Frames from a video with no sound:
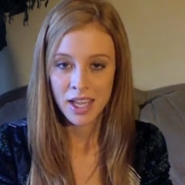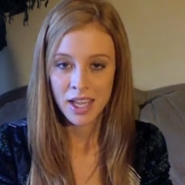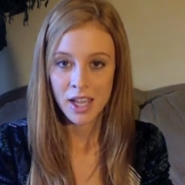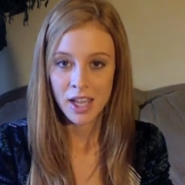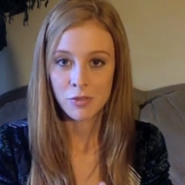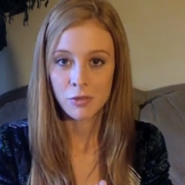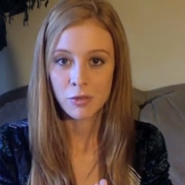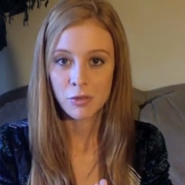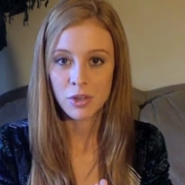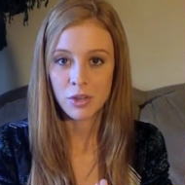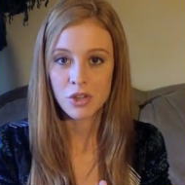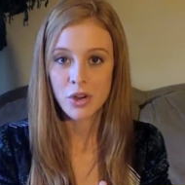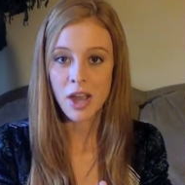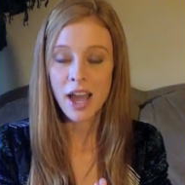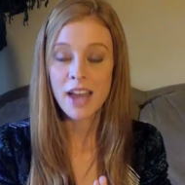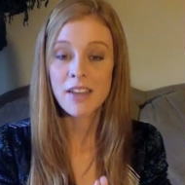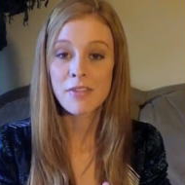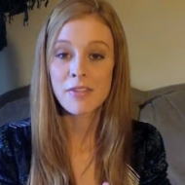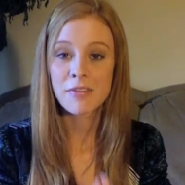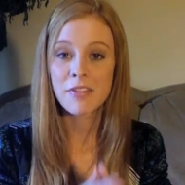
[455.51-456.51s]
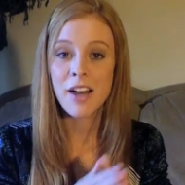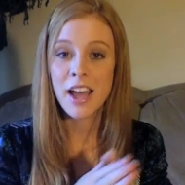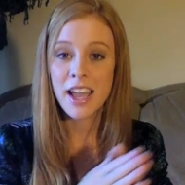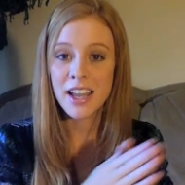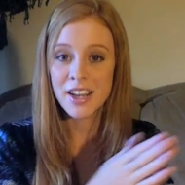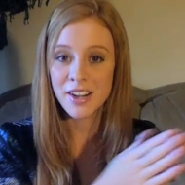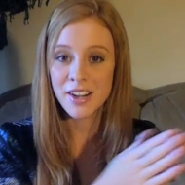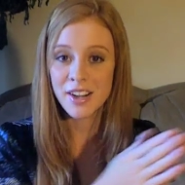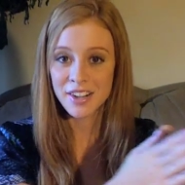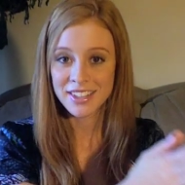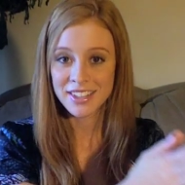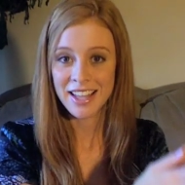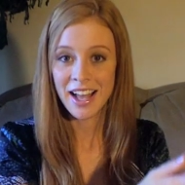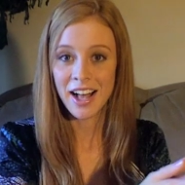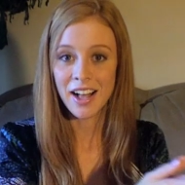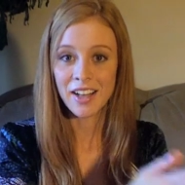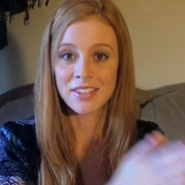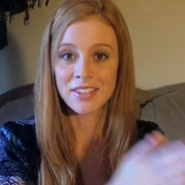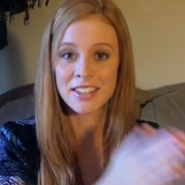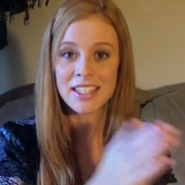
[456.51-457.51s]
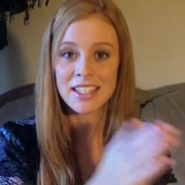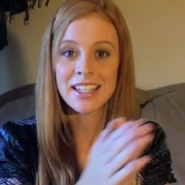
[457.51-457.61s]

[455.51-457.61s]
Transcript: if we try to find ourselves